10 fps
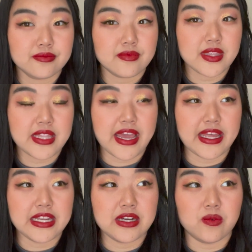
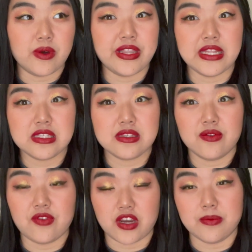than one that's
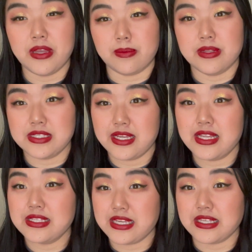very pigmented and
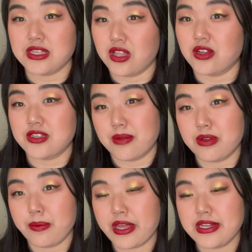takes a long time to
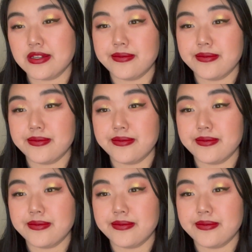blend.